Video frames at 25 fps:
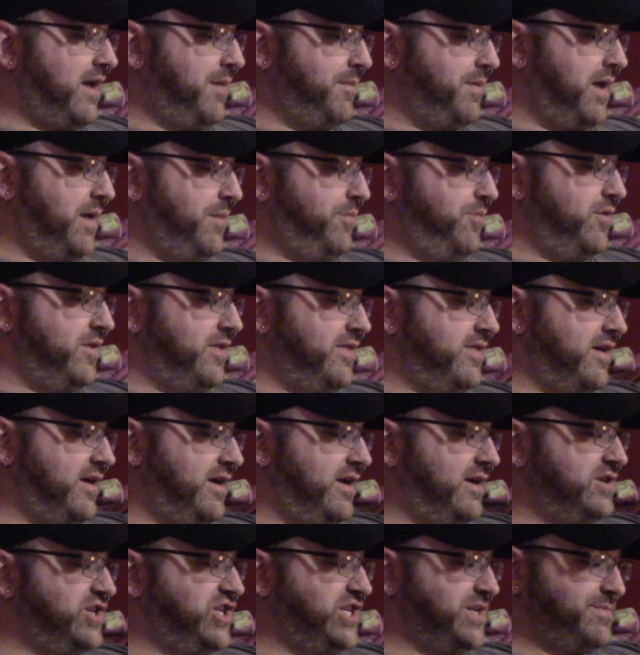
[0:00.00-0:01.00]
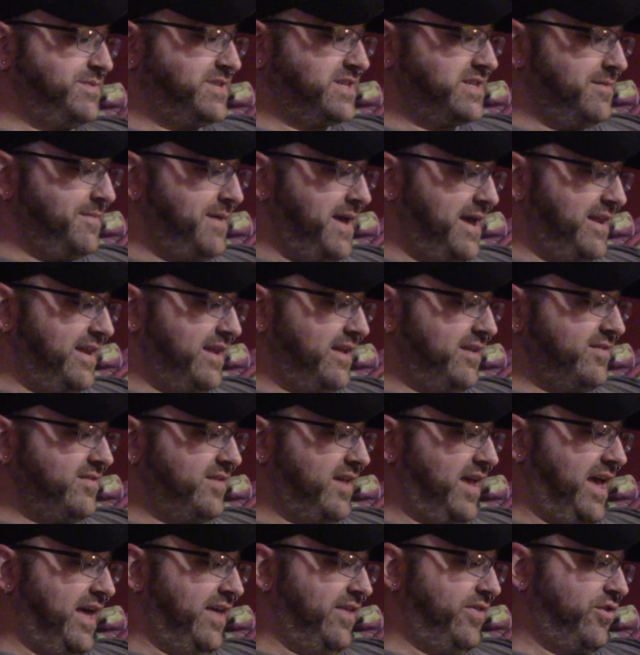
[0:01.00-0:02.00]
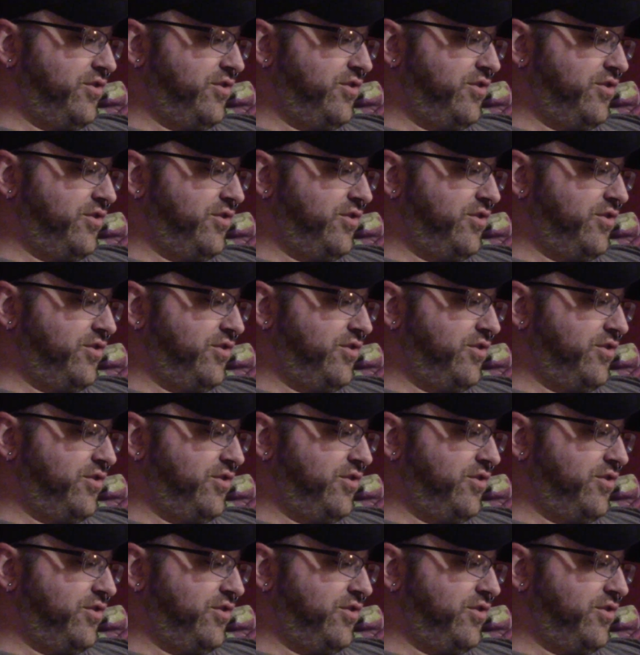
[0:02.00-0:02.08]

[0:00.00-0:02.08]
coming up with uh, ship schematics and